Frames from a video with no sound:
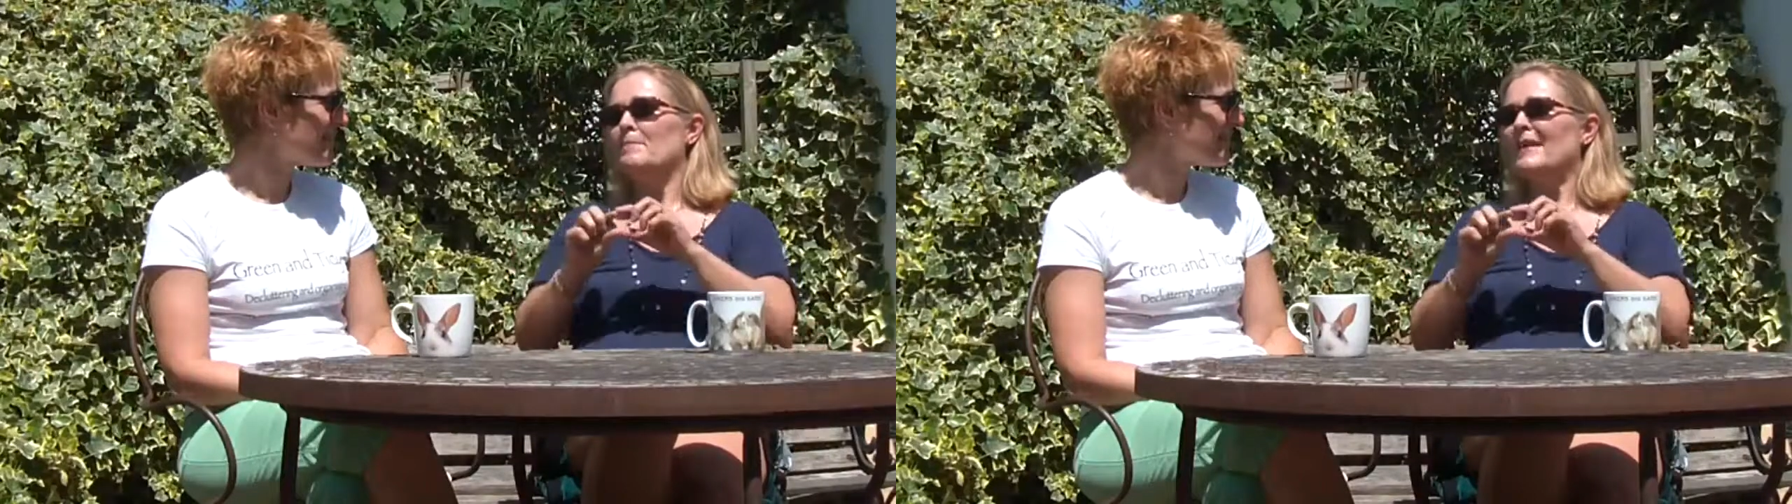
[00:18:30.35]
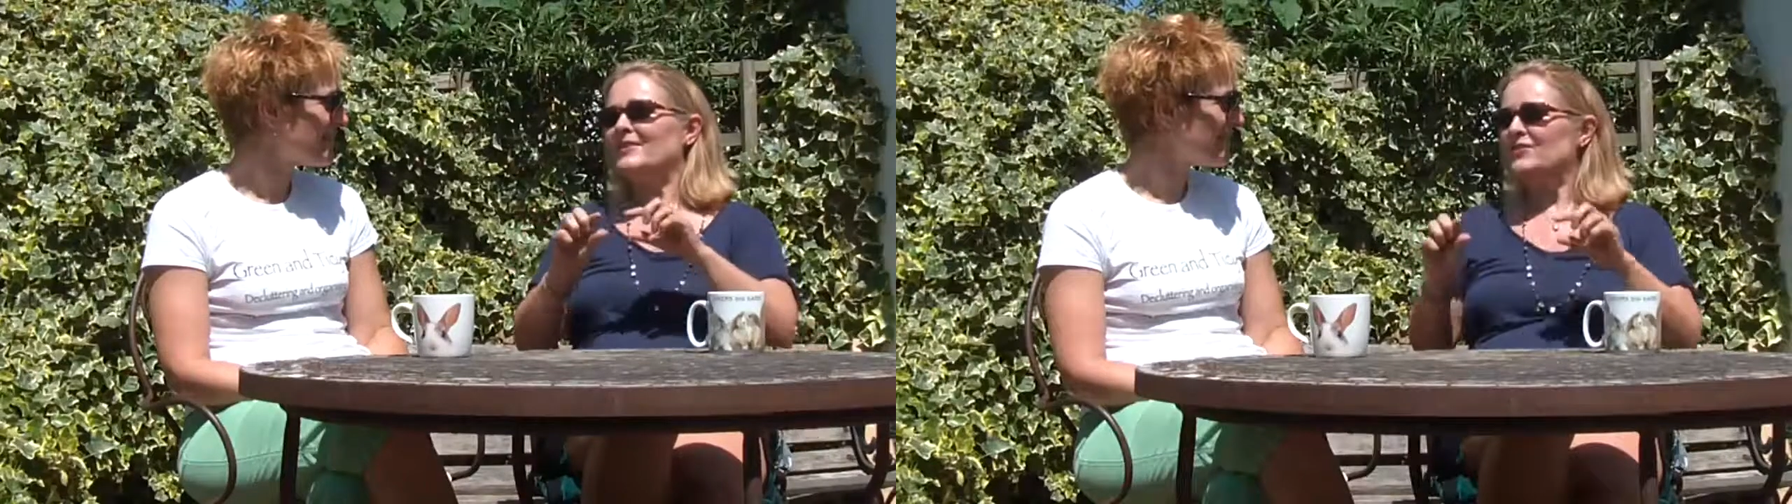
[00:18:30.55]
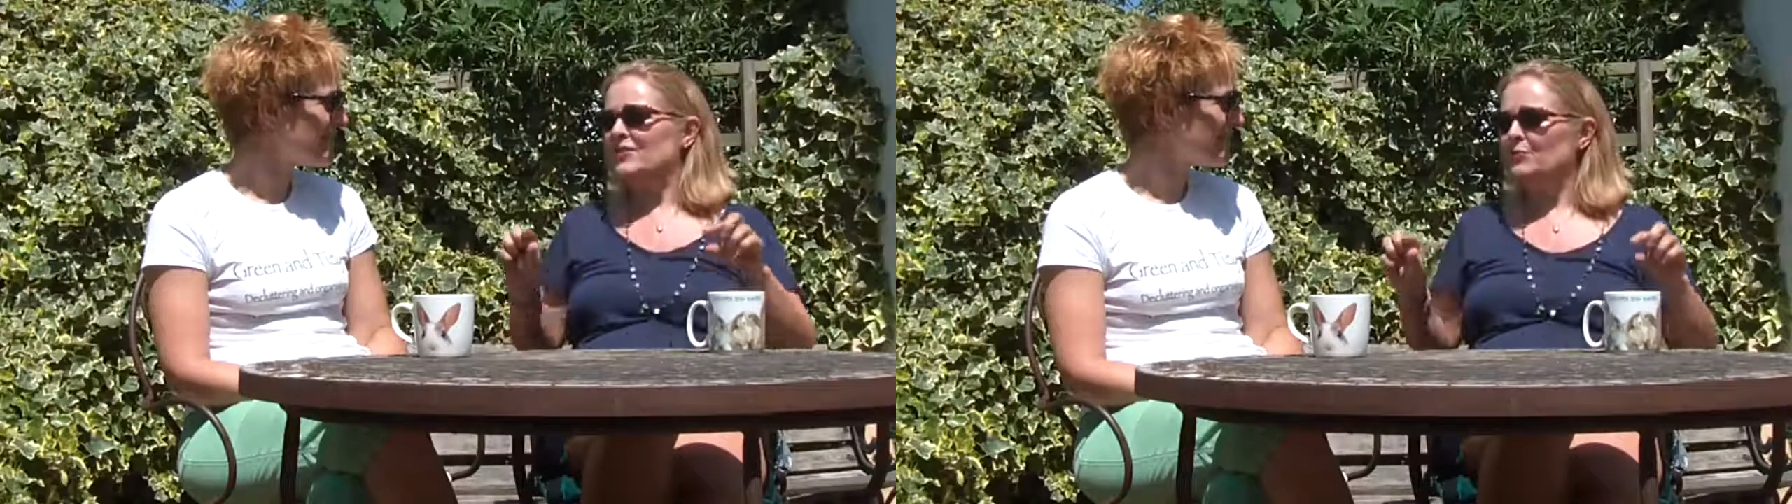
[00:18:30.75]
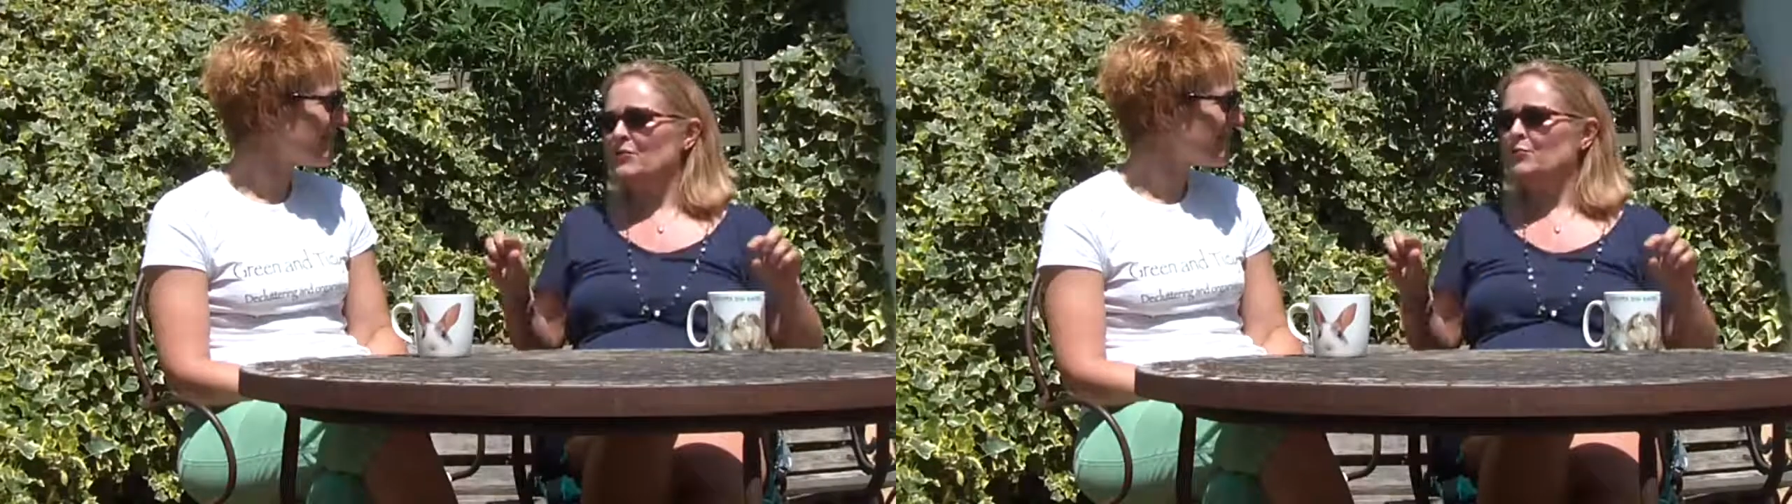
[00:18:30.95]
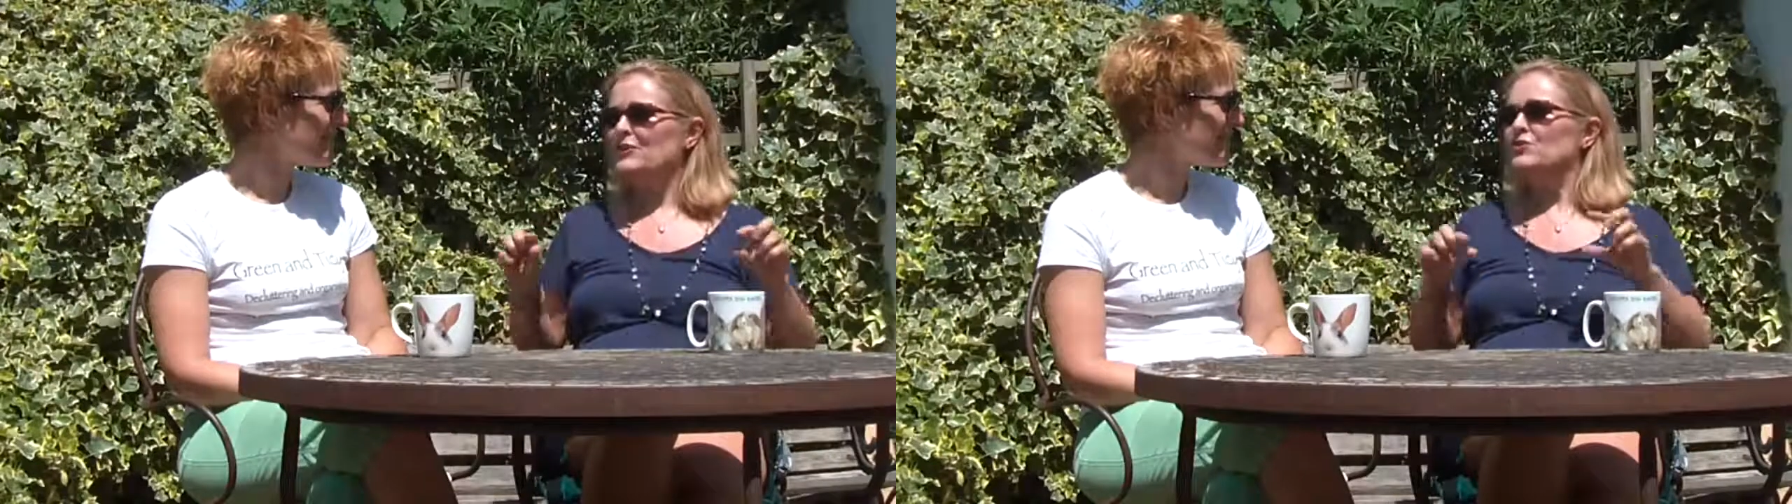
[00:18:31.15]
messages
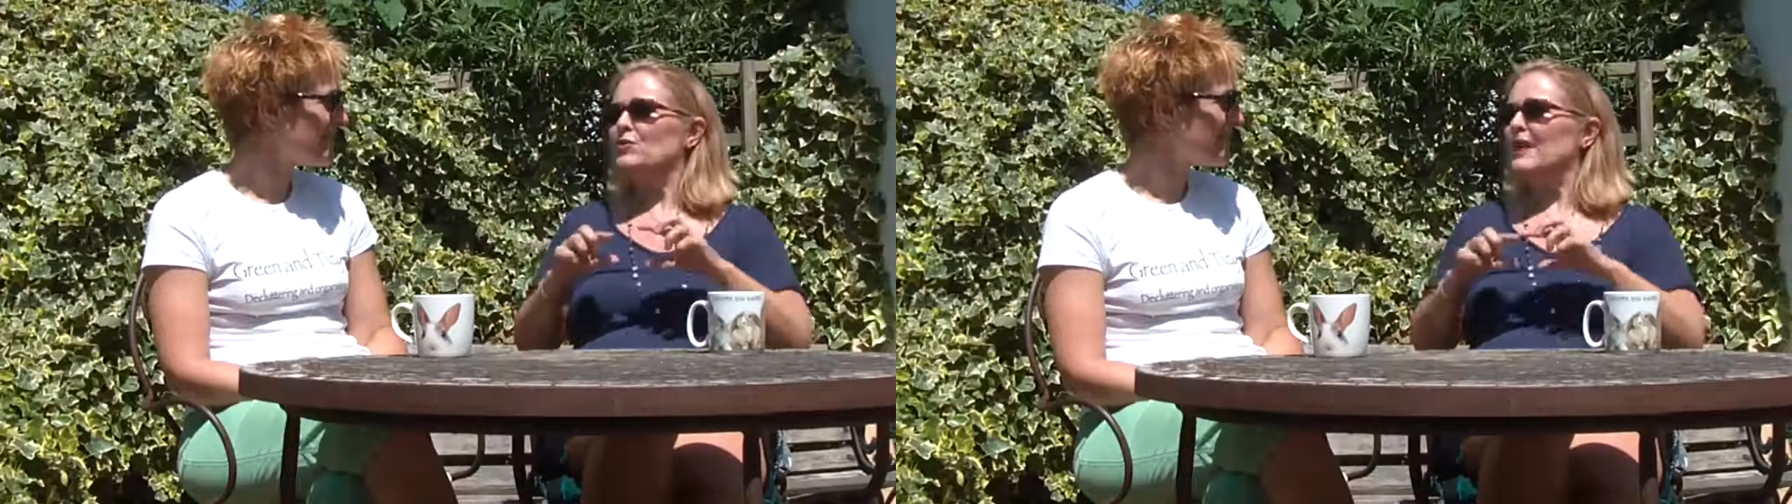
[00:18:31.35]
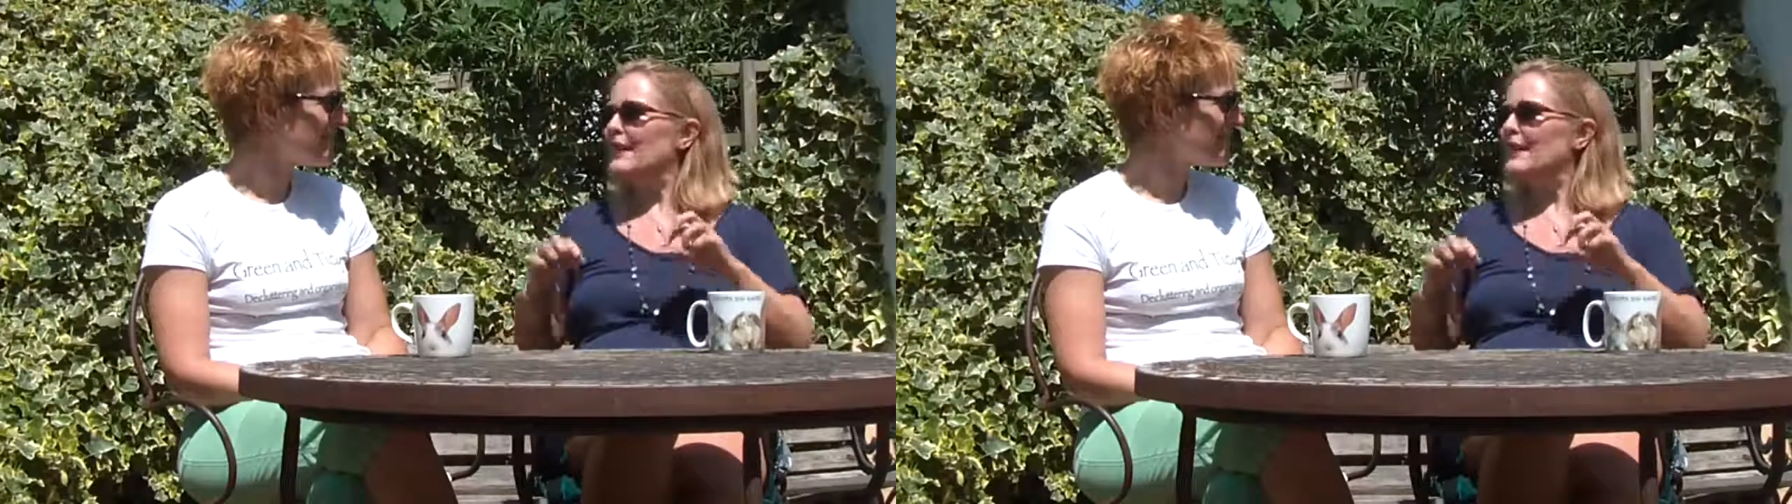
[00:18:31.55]
with which you're